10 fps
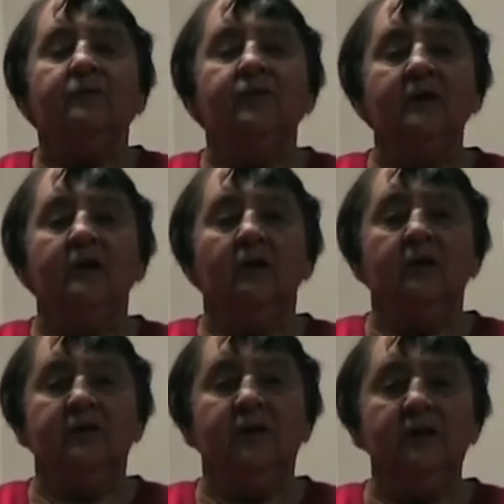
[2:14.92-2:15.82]

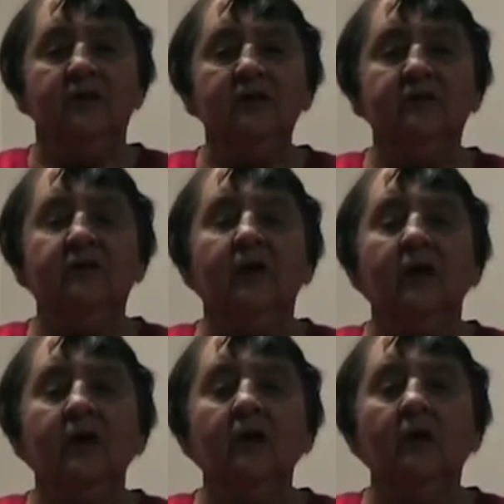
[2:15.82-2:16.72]
Then
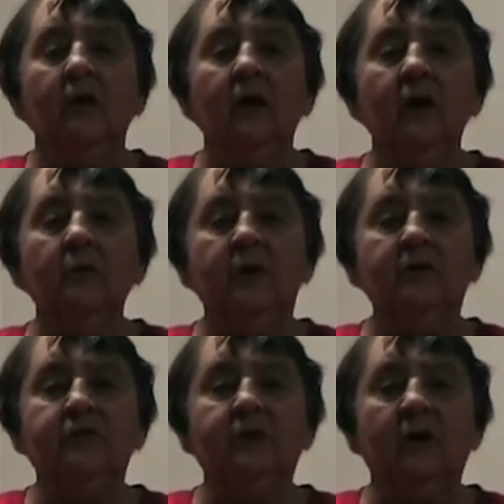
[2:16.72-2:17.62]
yesterday I
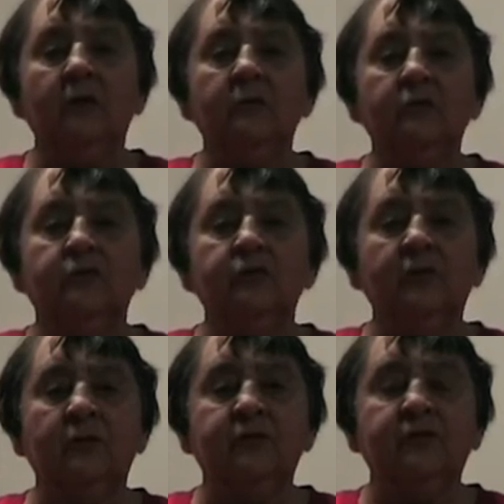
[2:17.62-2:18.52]
went down to
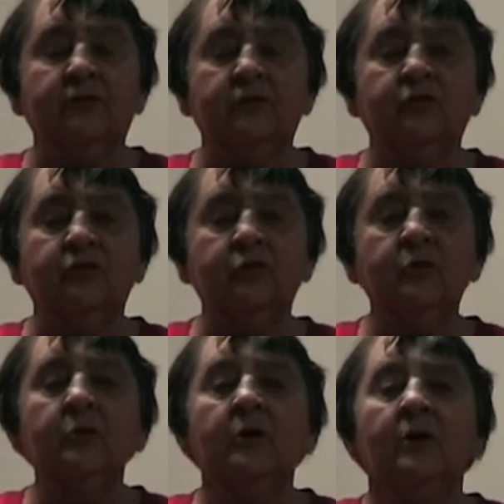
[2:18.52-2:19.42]
Nelson
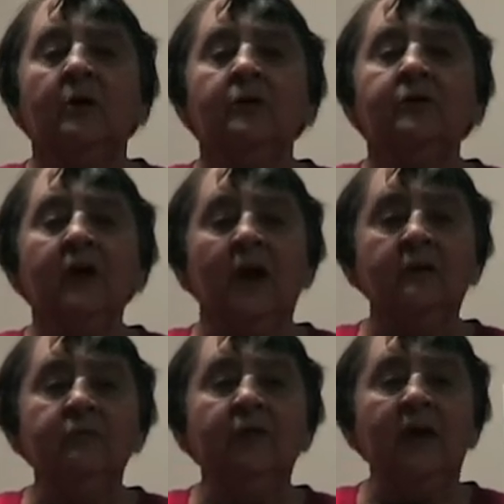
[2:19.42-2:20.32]
to the
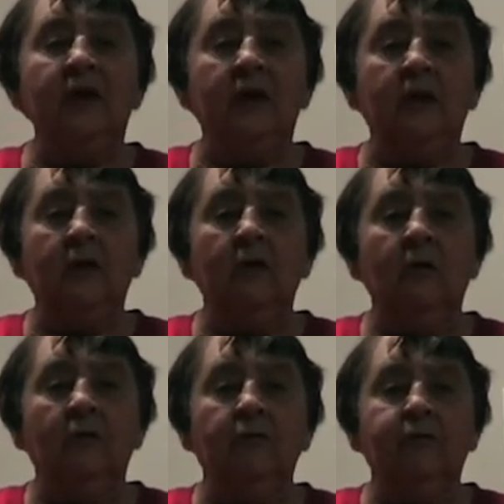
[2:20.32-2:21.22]
unveiling
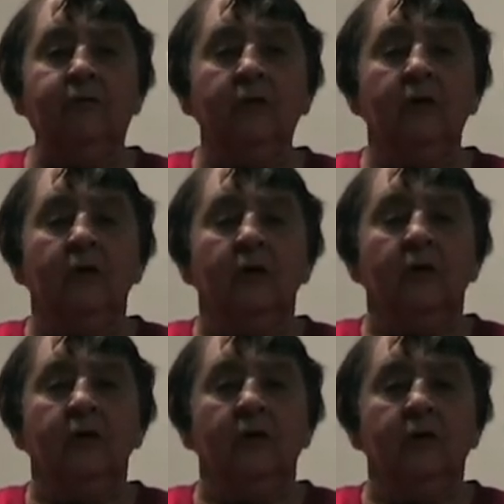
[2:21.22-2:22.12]
of
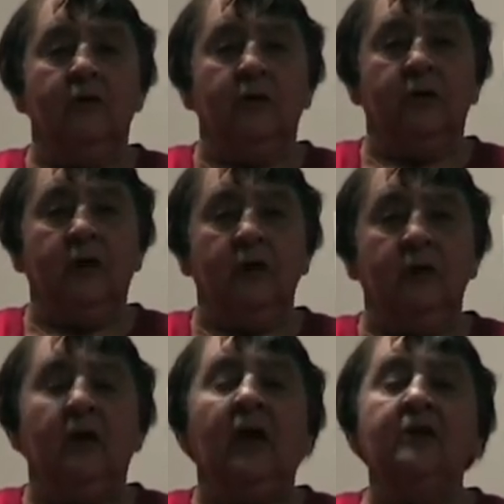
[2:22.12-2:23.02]

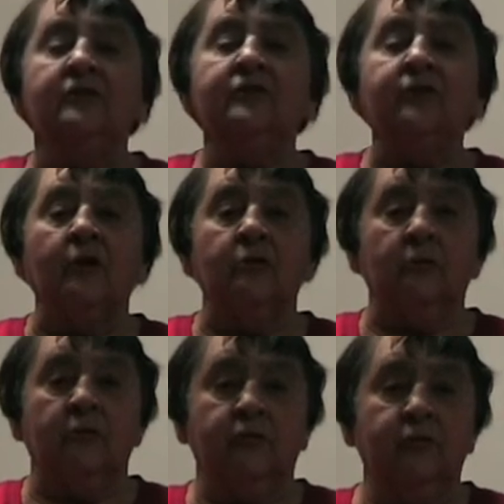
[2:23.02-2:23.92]
the
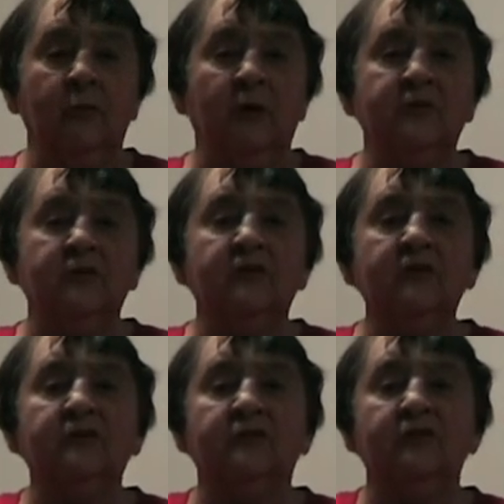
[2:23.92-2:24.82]
headstone for my
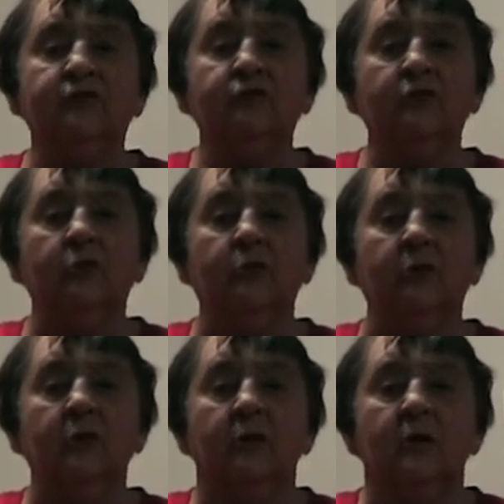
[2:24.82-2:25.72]
deceased
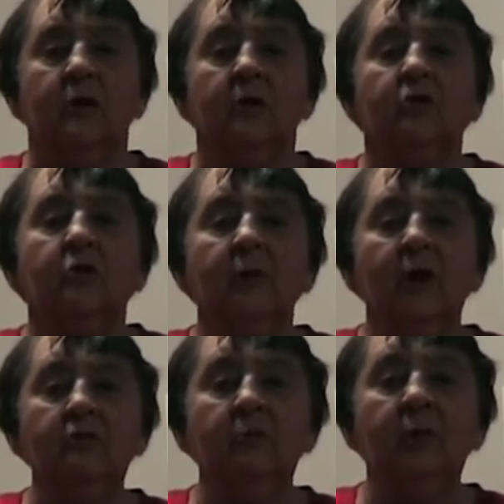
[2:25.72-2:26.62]
sister-in-law. You
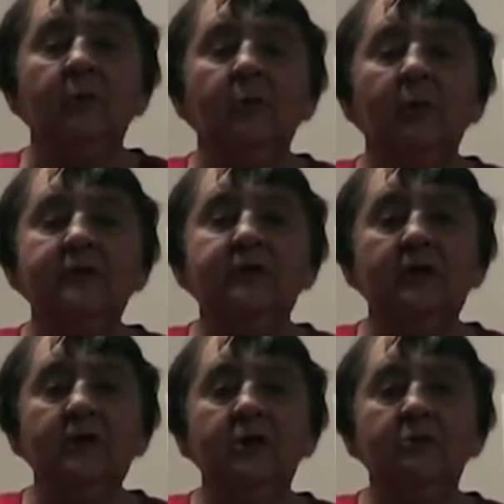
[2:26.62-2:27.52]
may remember my
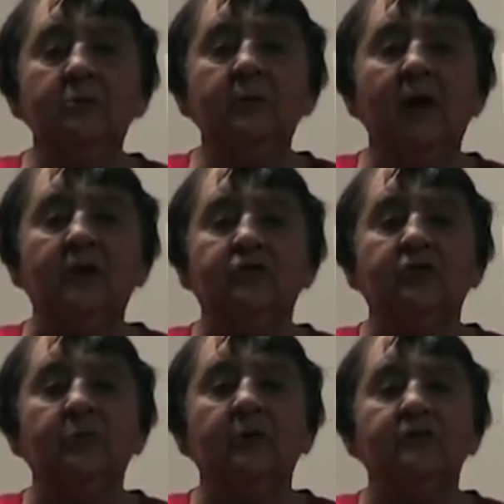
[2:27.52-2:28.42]
telling you in March
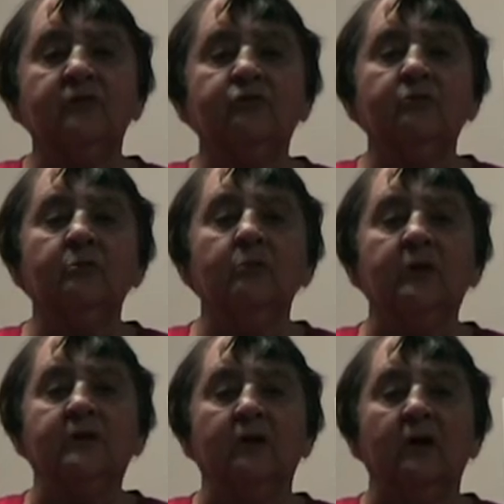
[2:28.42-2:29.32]
that my sister-in-law
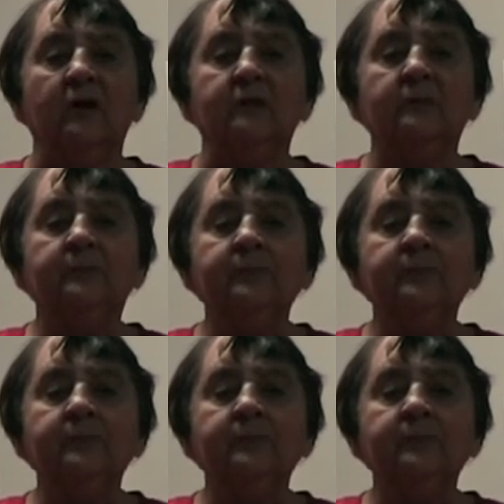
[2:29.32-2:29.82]
had died.